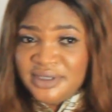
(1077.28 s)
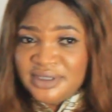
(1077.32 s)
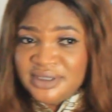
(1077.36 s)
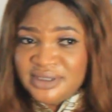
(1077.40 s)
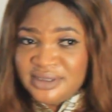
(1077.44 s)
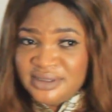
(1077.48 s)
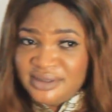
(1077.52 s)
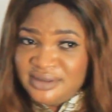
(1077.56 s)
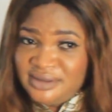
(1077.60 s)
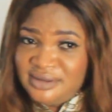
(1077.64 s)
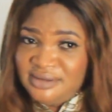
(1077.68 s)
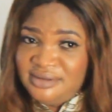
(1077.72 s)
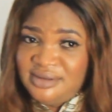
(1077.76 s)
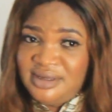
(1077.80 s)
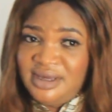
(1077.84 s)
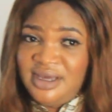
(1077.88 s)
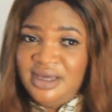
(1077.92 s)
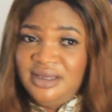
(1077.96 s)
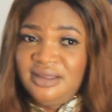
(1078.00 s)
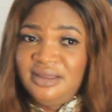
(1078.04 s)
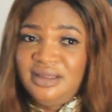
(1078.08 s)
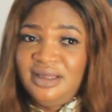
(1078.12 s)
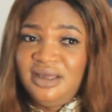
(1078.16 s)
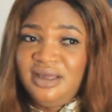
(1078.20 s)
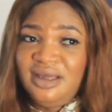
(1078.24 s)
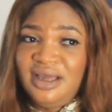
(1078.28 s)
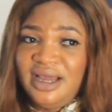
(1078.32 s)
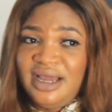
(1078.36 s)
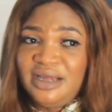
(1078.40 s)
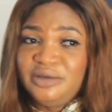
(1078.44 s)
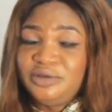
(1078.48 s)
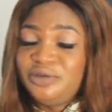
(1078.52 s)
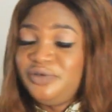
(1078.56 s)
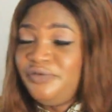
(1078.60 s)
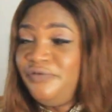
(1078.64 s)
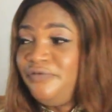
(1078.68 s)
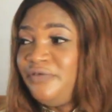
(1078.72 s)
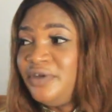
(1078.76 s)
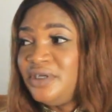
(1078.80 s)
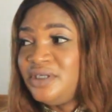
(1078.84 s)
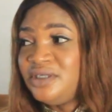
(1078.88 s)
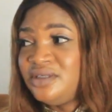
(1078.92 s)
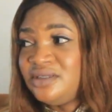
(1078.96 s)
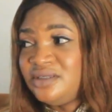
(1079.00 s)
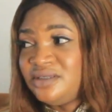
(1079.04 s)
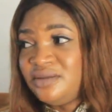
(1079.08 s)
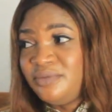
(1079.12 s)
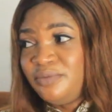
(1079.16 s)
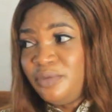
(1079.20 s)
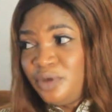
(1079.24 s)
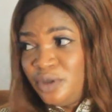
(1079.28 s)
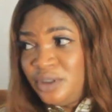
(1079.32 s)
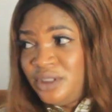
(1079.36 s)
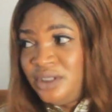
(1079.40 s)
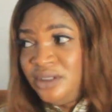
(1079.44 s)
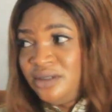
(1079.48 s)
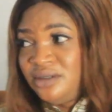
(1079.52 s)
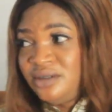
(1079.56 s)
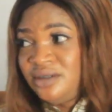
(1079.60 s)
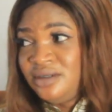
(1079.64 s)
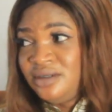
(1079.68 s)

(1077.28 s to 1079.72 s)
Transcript: it, I think I do face modeling,